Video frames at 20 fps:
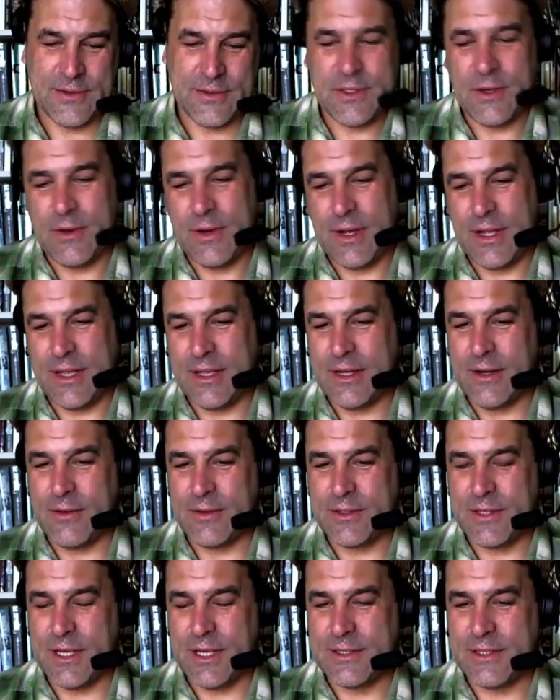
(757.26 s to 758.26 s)
So, you
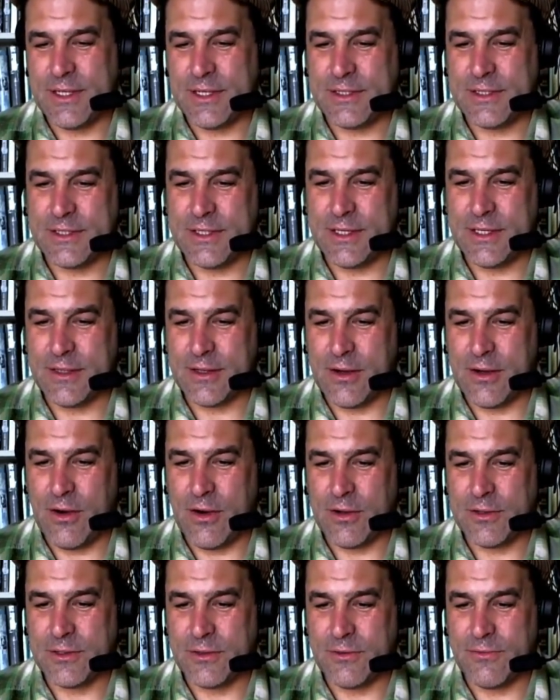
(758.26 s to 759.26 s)
know, it's nice to see that the
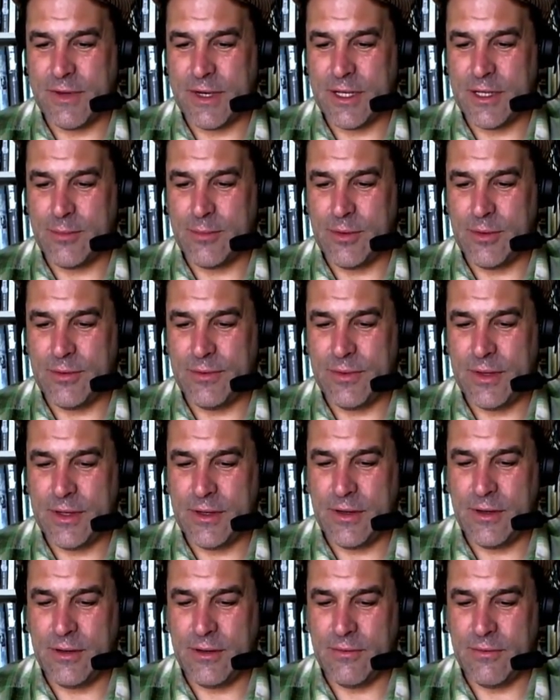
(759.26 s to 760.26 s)
cards are available.
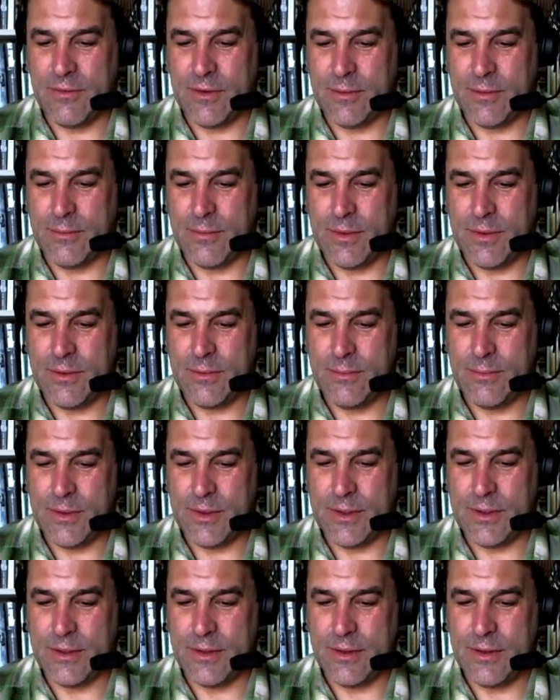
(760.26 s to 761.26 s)
Not all of them,
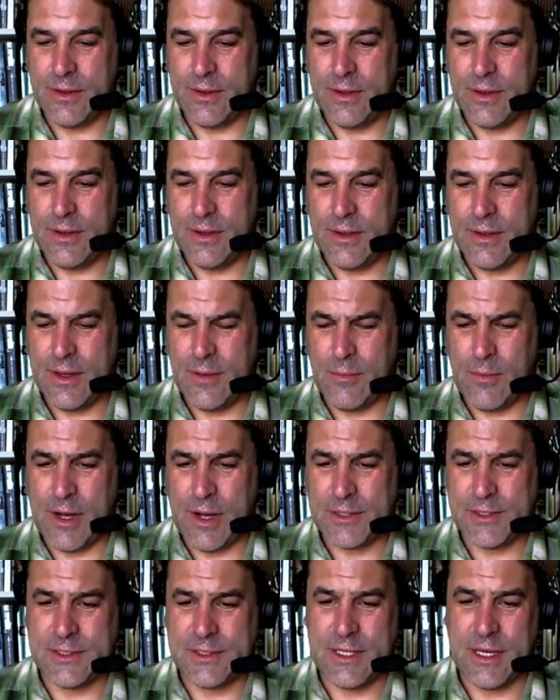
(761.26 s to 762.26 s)
but... And
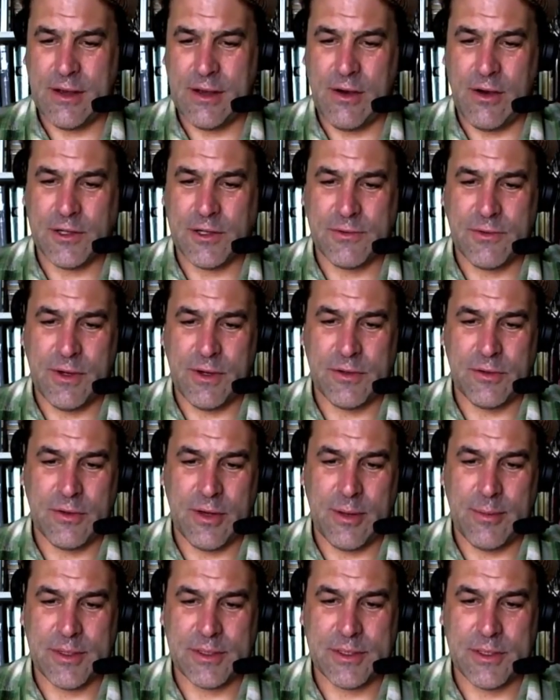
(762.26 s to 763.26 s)
we're actually seeing cards for
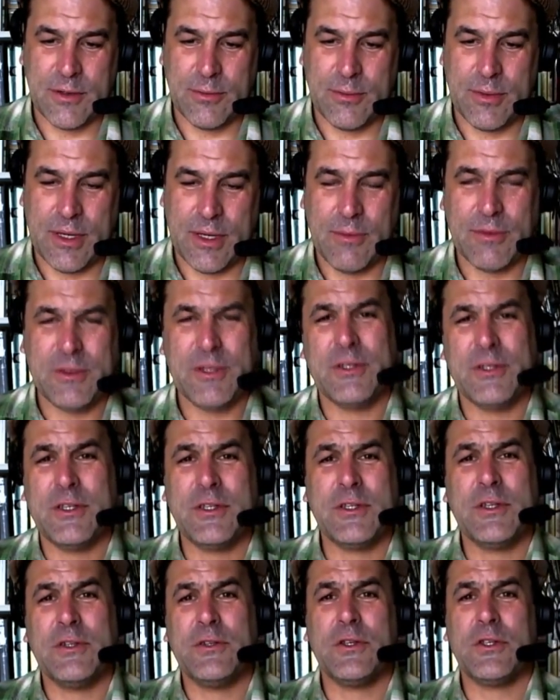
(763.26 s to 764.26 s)
under MSRP, which is
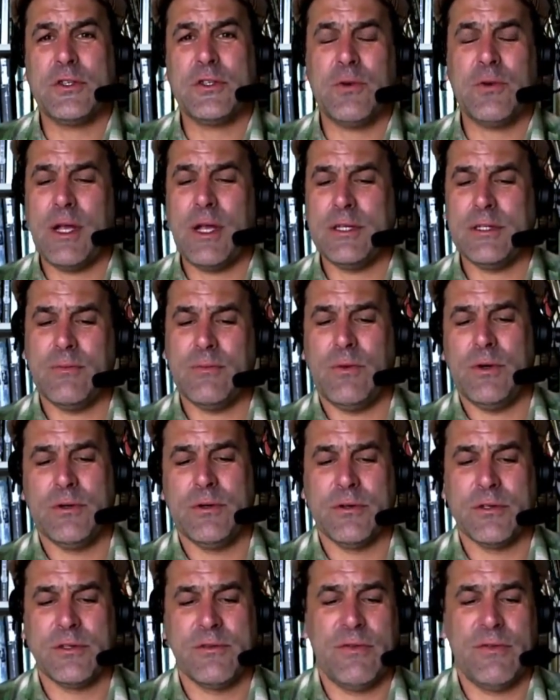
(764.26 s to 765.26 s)
just strange and
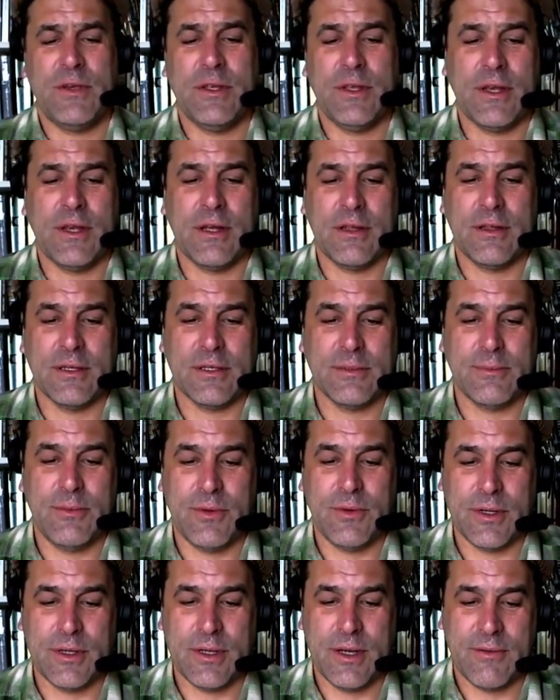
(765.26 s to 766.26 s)
wondrous feeling at this
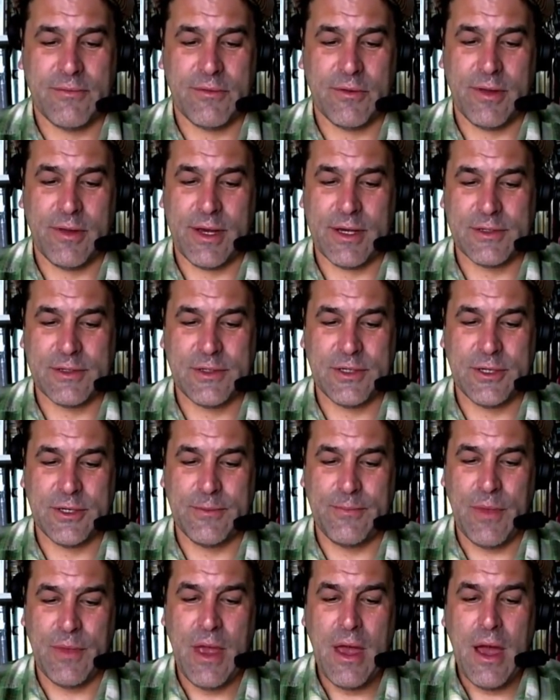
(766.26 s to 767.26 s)
point after last
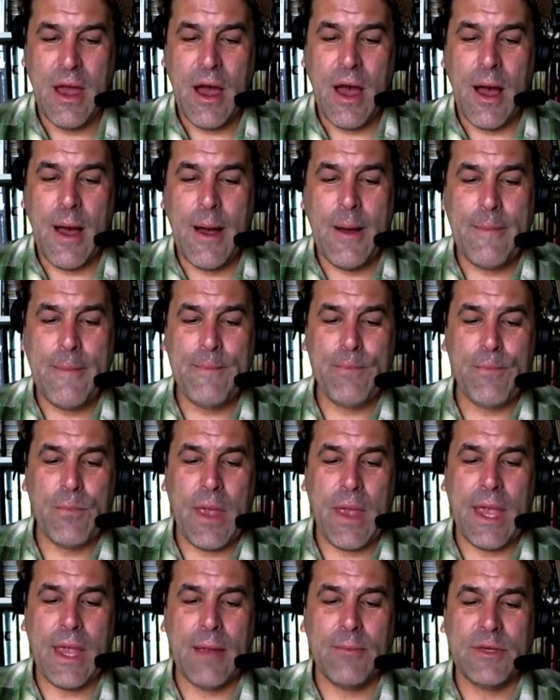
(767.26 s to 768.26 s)
year.
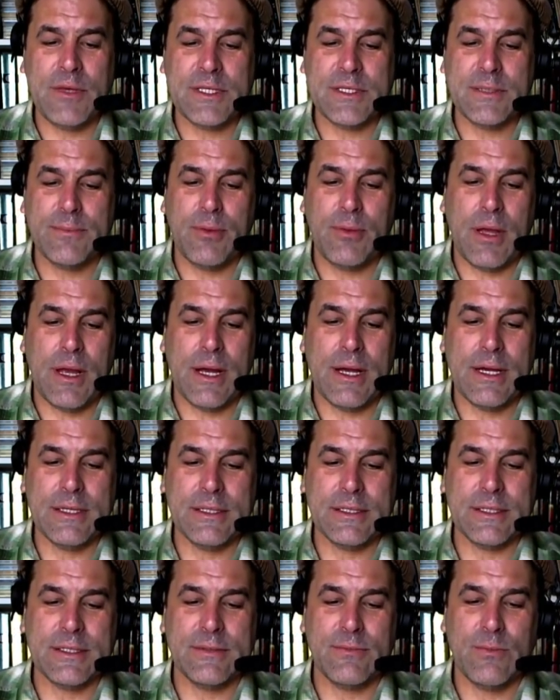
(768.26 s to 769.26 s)
AMD
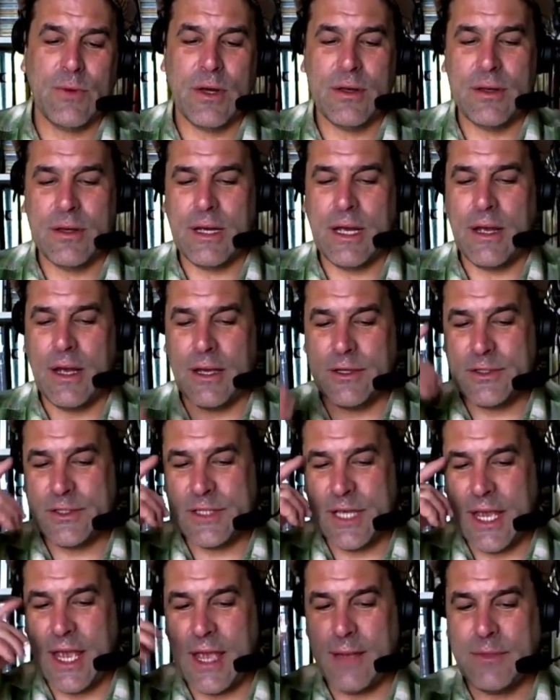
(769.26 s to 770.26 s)
supplies, well, I should
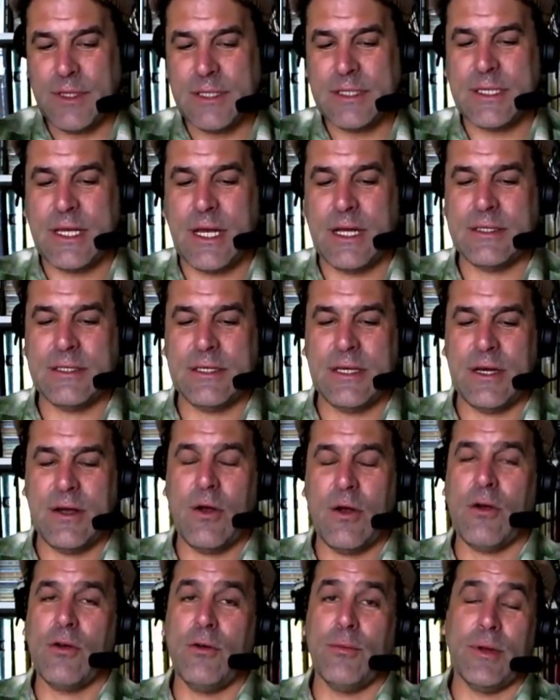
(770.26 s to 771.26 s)
say AMD Scott
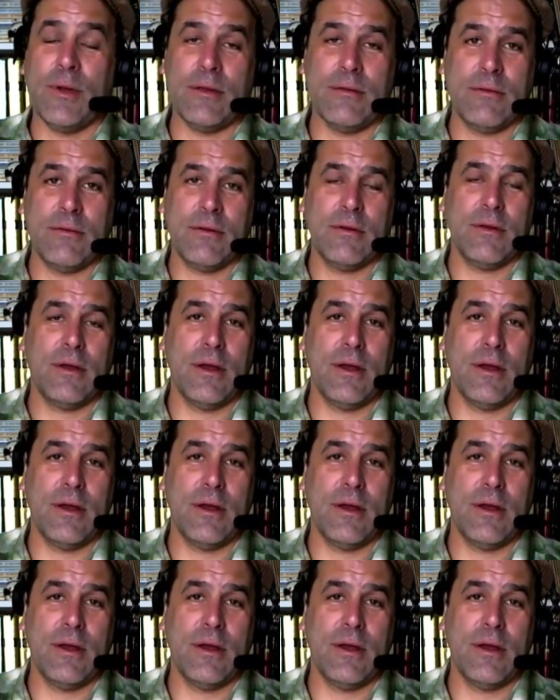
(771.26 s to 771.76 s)
Herkelman